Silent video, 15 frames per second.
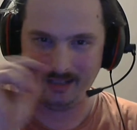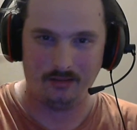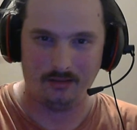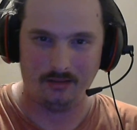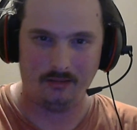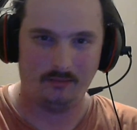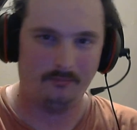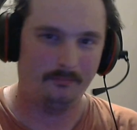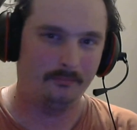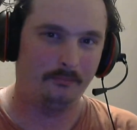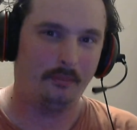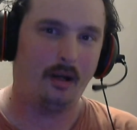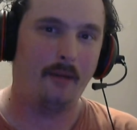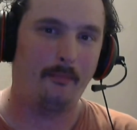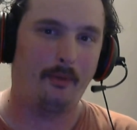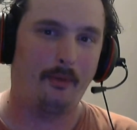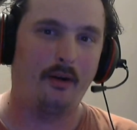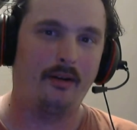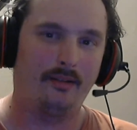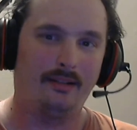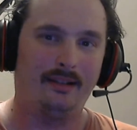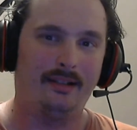you know, Bob
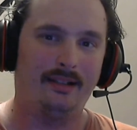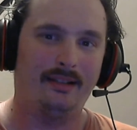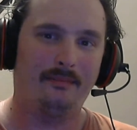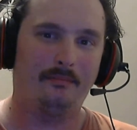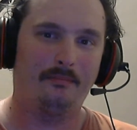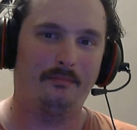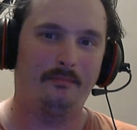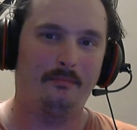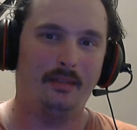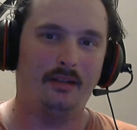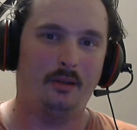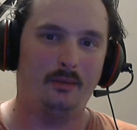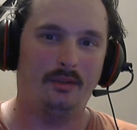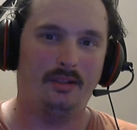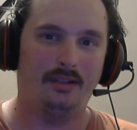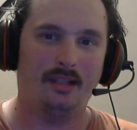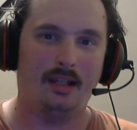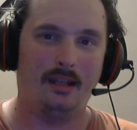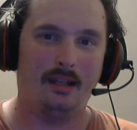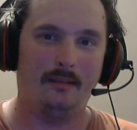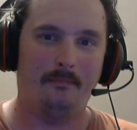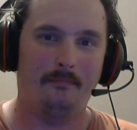Bartlett has been known to
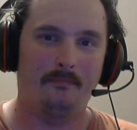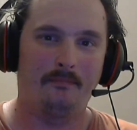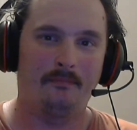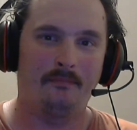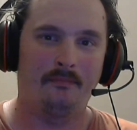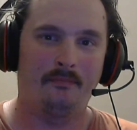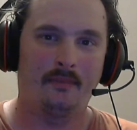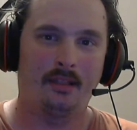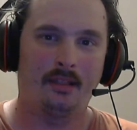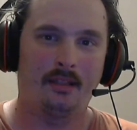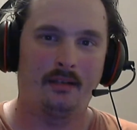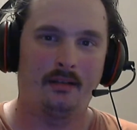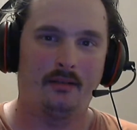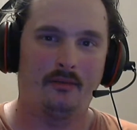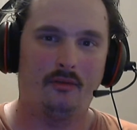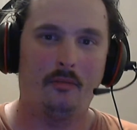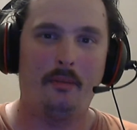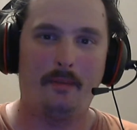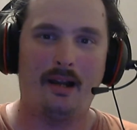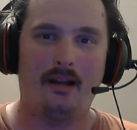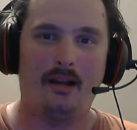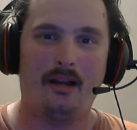say, we'll
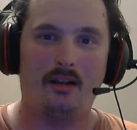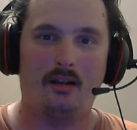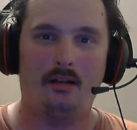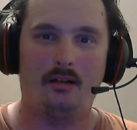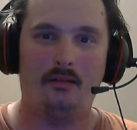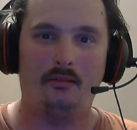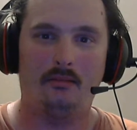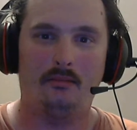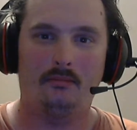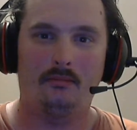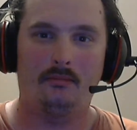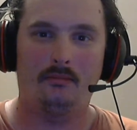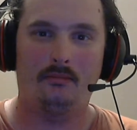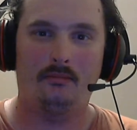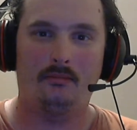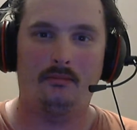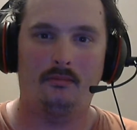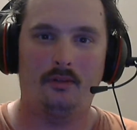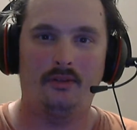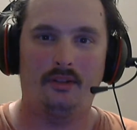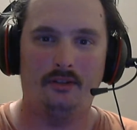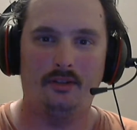be back on
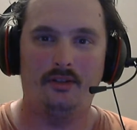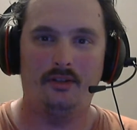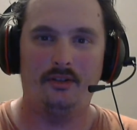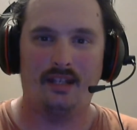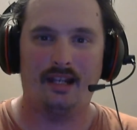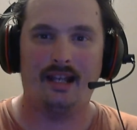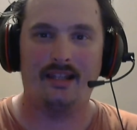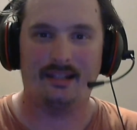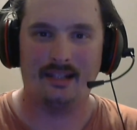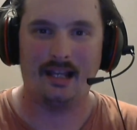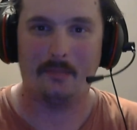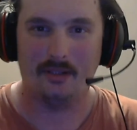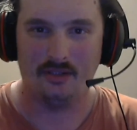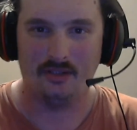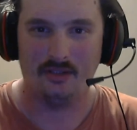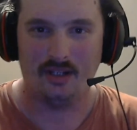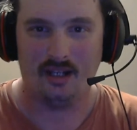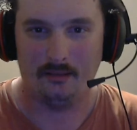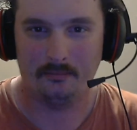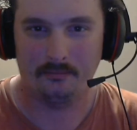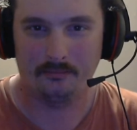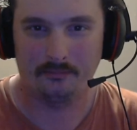with the news that hasn't happened
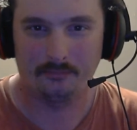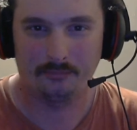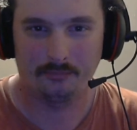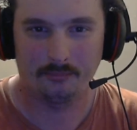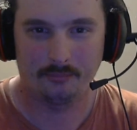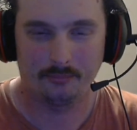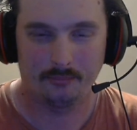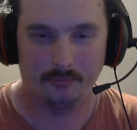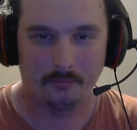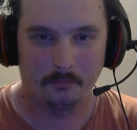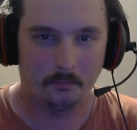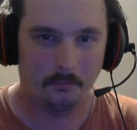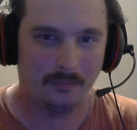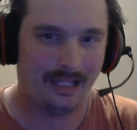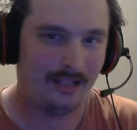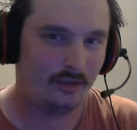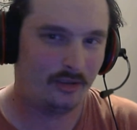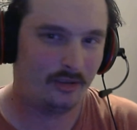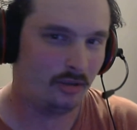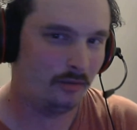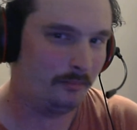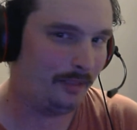yet.
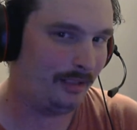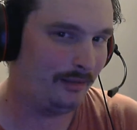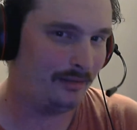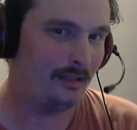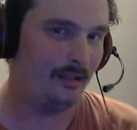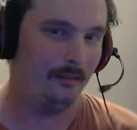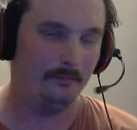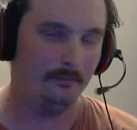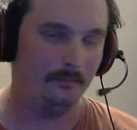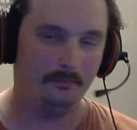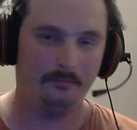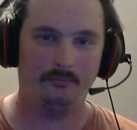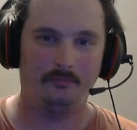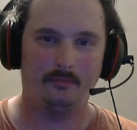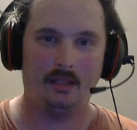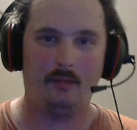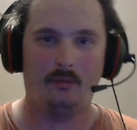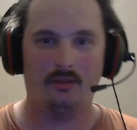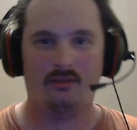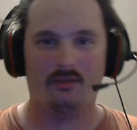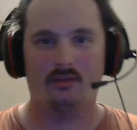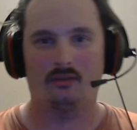That term means that he
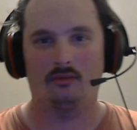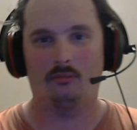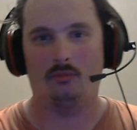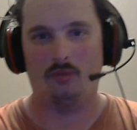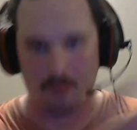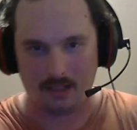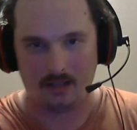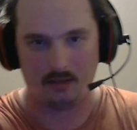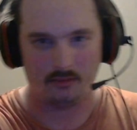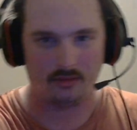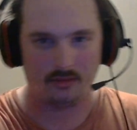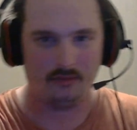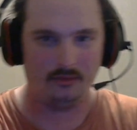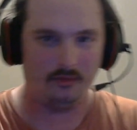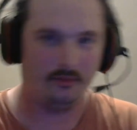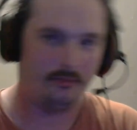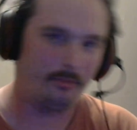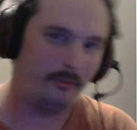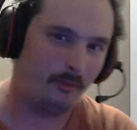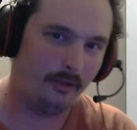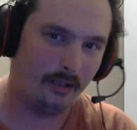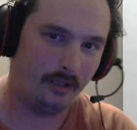wants to learn more about the news
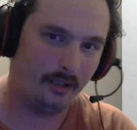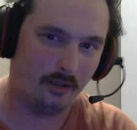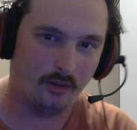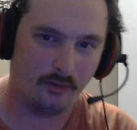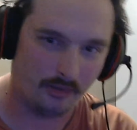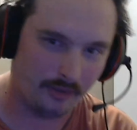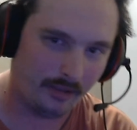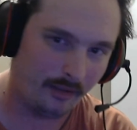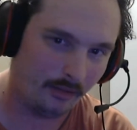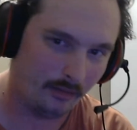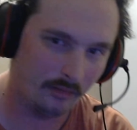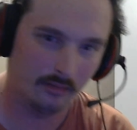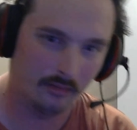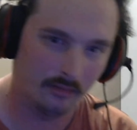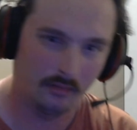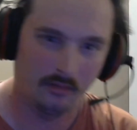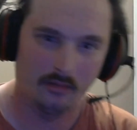before he goes on air.